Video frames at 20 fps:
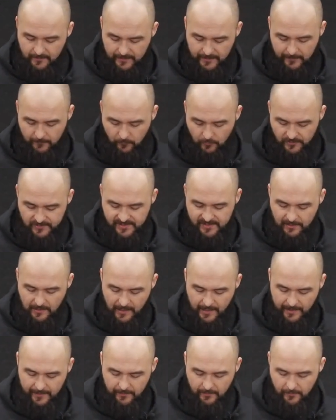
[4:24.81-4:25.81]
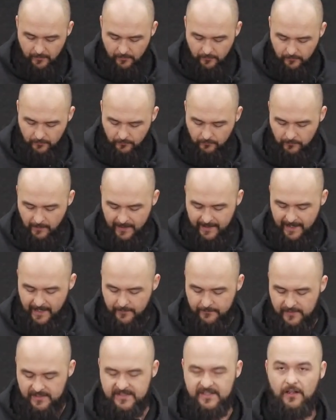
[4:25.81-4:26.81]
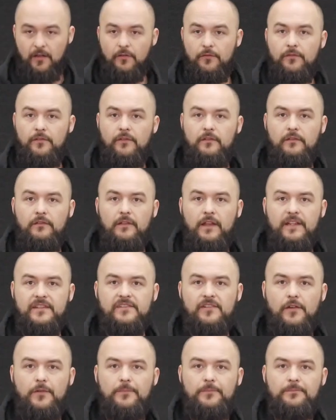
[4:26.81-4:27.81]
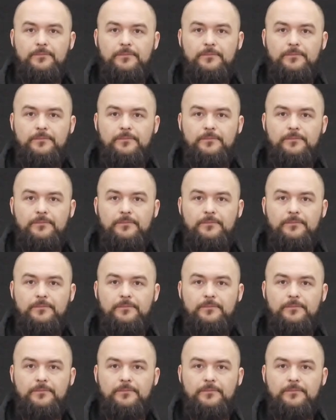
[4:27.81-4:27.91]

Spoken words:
it will slide right out of itself like so.